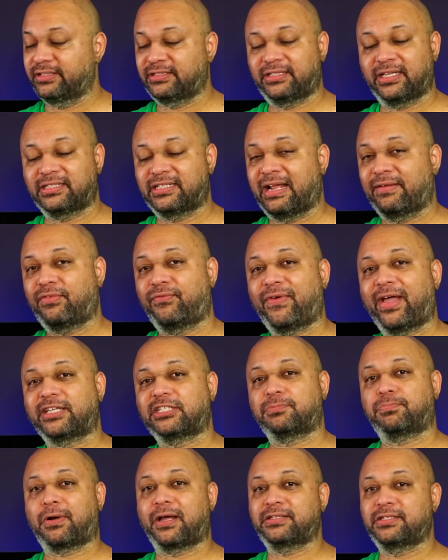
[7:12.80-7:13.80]
it doesn't have the
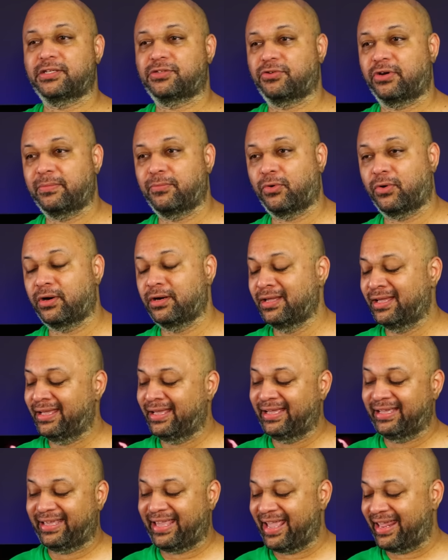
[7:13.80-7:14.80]
fastest processor anymore,
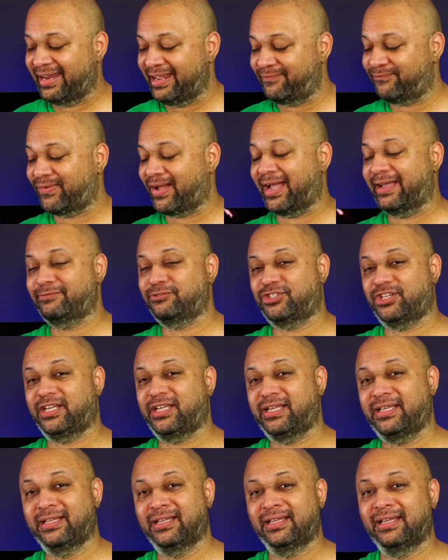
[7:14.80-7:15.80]
can't hit five
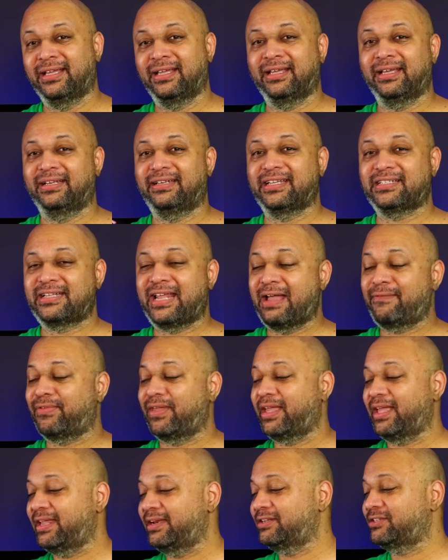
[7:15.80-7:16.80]
G, doesn't have
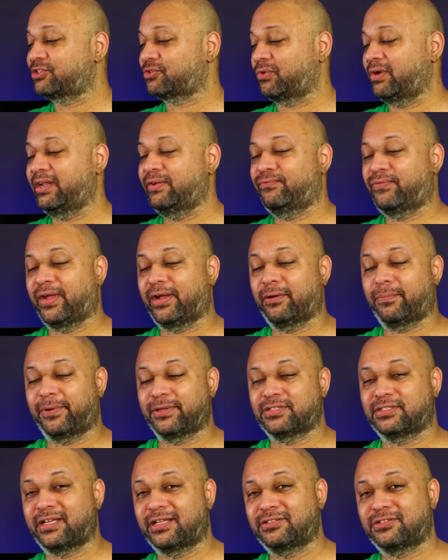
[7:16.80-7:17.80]
the in-screen
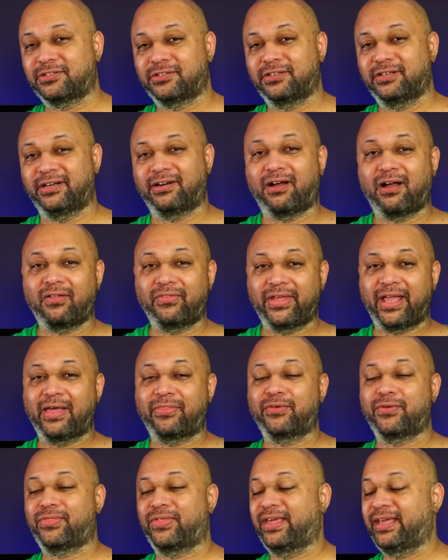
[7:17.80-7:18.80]
fingerprint sensor and all the
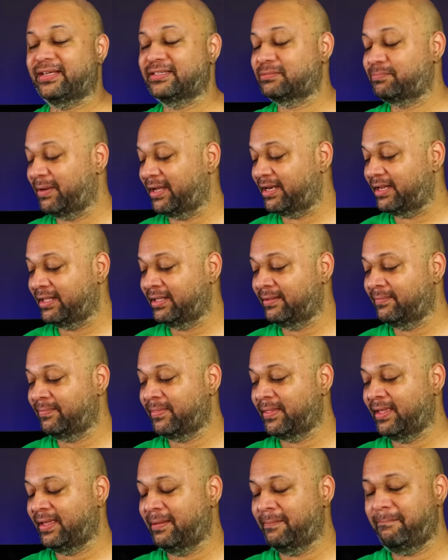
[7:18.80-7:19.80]
other things, but
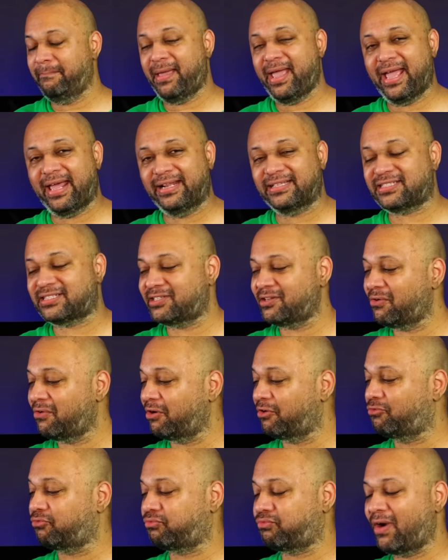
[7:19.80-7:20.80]
man, it's still
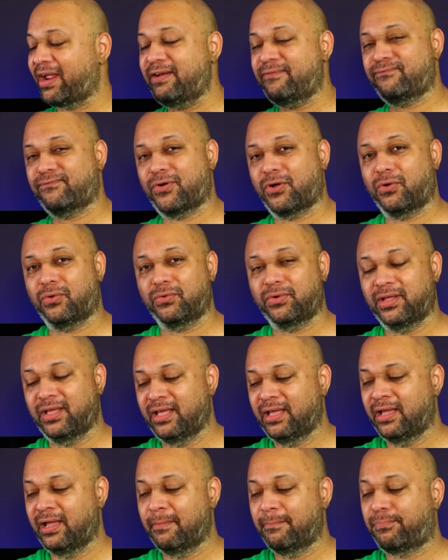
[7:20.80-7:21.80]
a great phone,
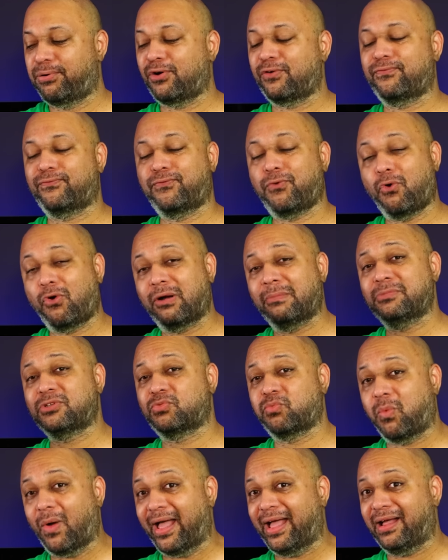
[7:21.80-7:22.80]

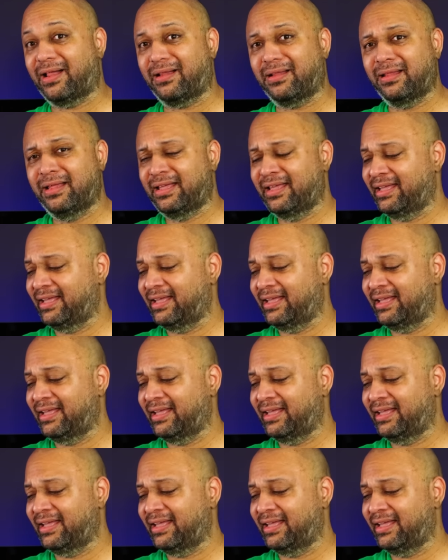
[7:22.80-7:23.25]
performs well,